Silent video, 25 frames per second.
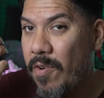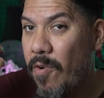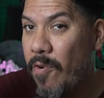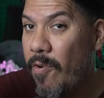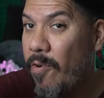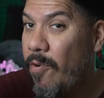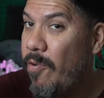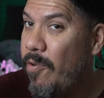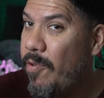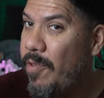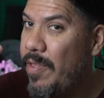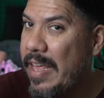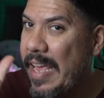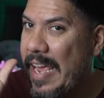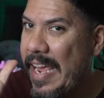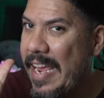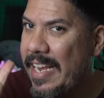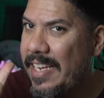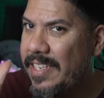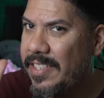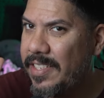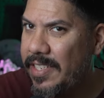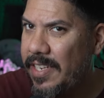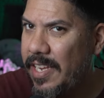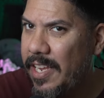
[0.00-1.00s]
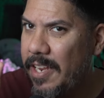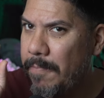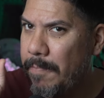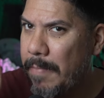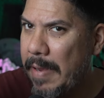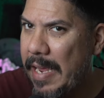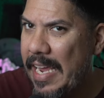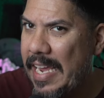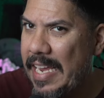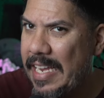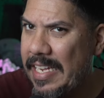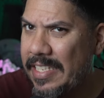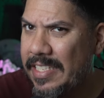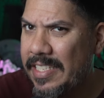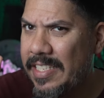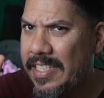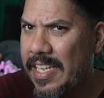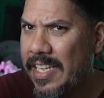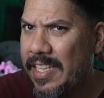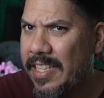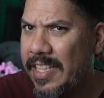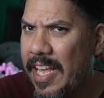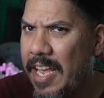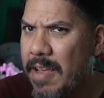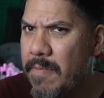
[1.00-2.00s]
all the aches and pains
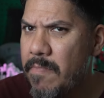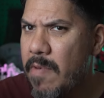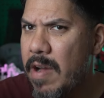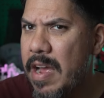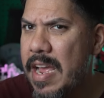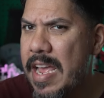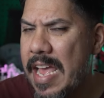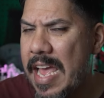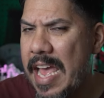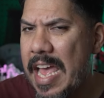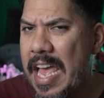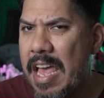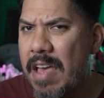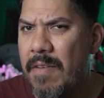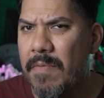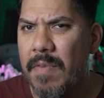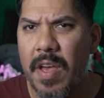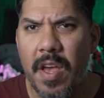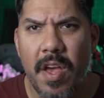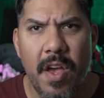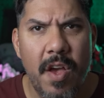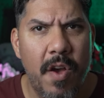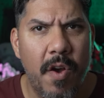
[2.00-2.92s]
that they might have